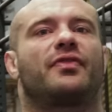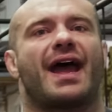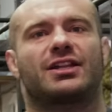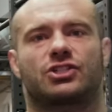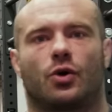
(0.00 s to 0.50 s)

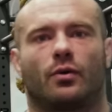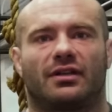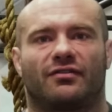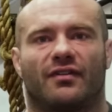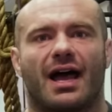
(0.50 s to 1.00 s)
That's
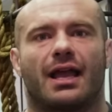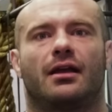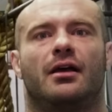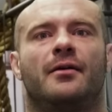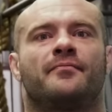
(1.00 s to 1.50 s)
totally
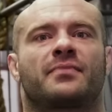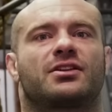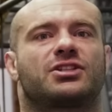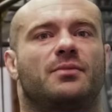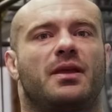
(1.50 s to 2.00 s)
fine.
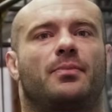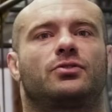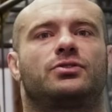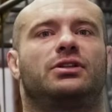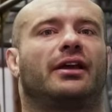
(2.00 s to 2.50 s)
Some
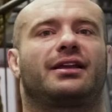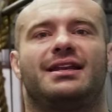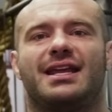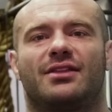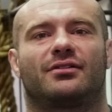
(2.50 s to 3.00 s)
people like
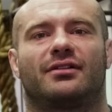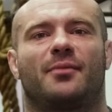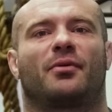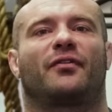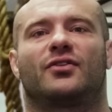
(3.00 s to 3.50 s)
neither, and
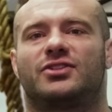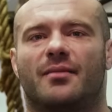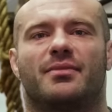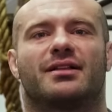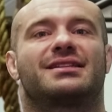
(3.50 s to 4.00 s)
they prefer
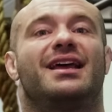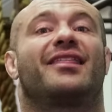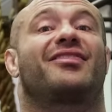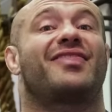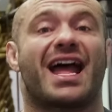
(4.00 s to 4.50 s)
dumbbells.
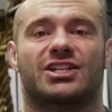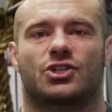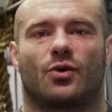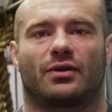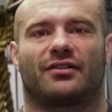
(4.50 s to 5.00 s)

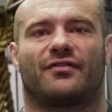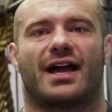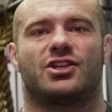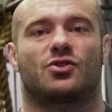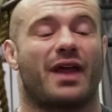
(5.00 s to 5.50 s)
That's totally
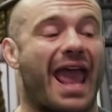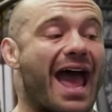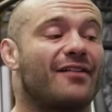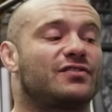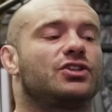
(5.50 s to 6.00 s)
fine. You don't
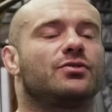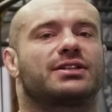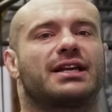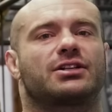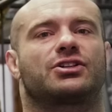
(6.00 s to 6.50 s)
have to do
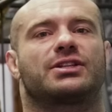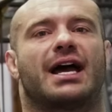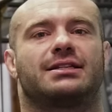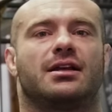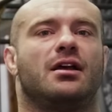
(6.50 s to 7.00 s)
this
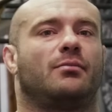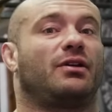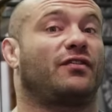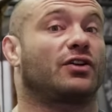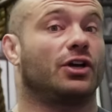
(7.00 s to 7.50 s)
exercise,
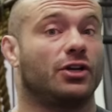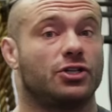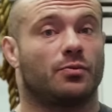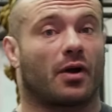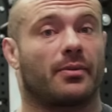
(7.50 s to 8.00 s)
but if you're gonna
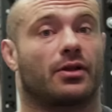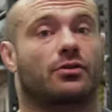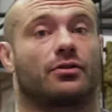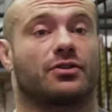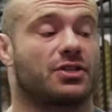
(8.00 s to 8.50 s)
do barbell
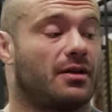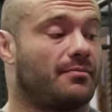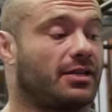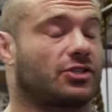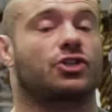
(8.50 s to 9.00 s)
curls,
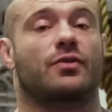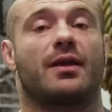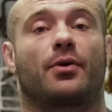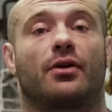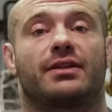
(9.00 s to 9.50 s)
be it the
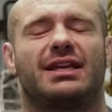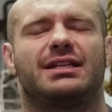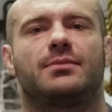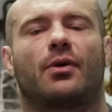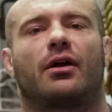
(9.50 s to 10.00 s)
straight bar or the
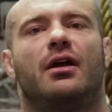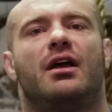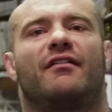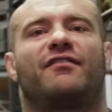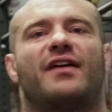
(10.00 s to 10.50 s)
easy bar,
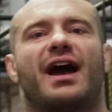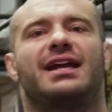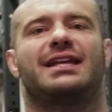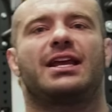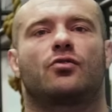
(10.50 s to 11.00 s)

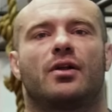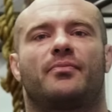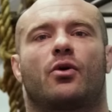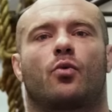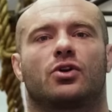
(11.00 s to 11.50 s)
find a
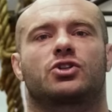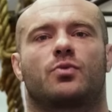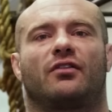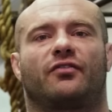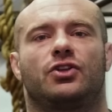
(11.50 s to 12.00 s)
grip that
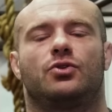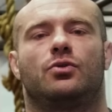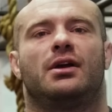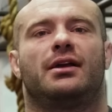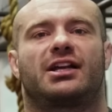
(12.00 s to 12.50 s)
works well for
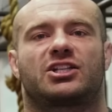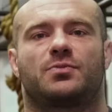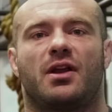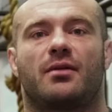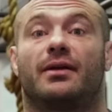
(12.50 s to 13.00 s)
you.
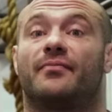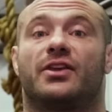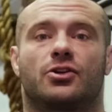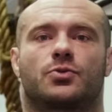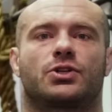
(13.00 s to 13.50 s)
Experiment.
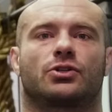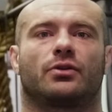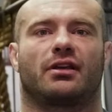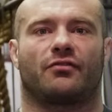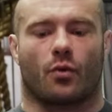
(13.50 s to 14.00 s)
Here's what you're
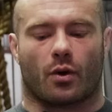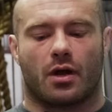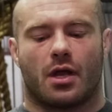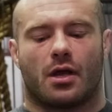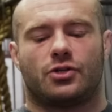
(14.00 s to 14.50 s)
looking
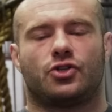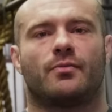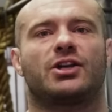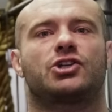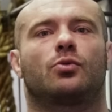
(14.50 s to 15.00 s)
for.
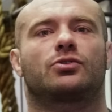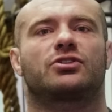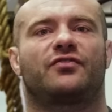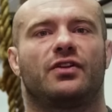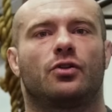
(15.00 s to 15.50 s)
Do my
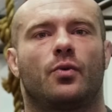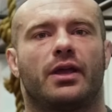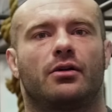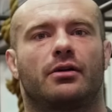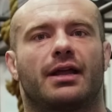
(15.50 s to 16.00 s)
shoulders feel
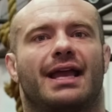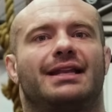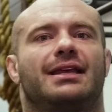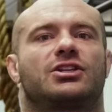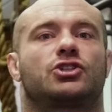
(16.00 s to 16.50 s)
weird
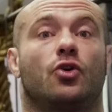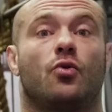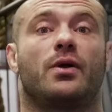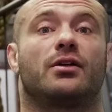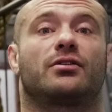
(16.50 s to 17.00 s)
and so
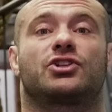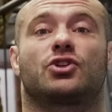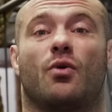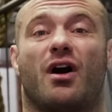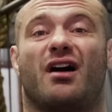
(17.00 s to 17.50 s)
weird and
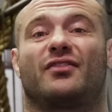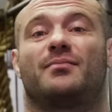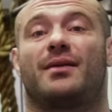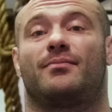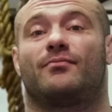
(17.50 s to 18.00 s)
so
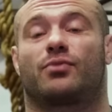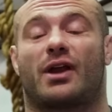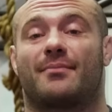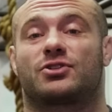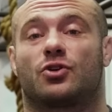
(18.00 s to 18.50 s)
often, pay,
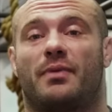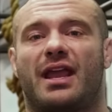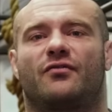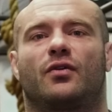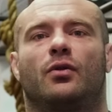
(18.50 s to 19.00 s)
perhaps so
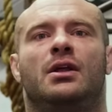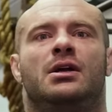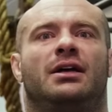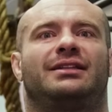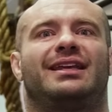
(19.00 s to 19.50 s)
painful
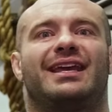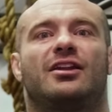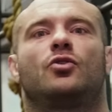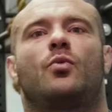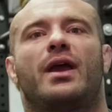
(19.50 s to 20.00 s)
that they
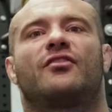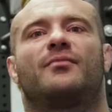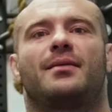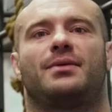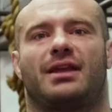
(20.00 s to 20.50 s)
get in the way
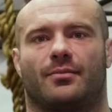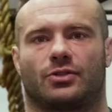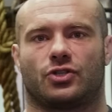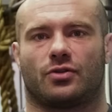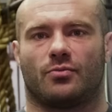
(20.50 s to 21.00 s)
of my being
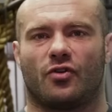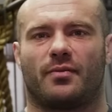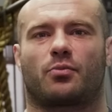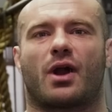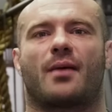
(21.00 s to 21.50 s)
able to do the
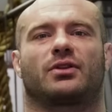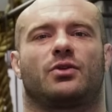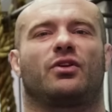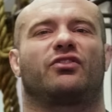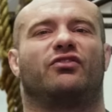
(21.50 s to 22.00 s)
movement
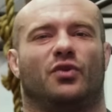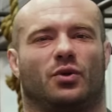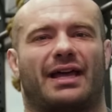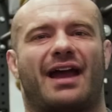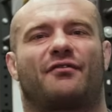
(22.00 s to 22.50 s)
properly with
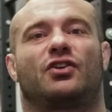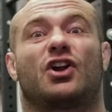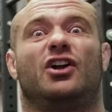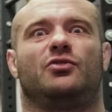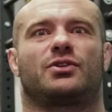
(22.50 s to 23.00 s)
full effort,
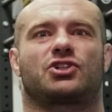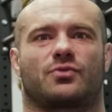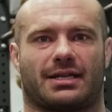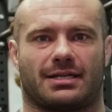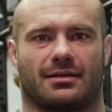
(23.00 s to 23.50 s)

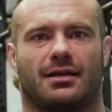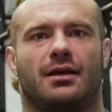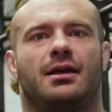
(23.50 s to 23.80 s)
unrestricted?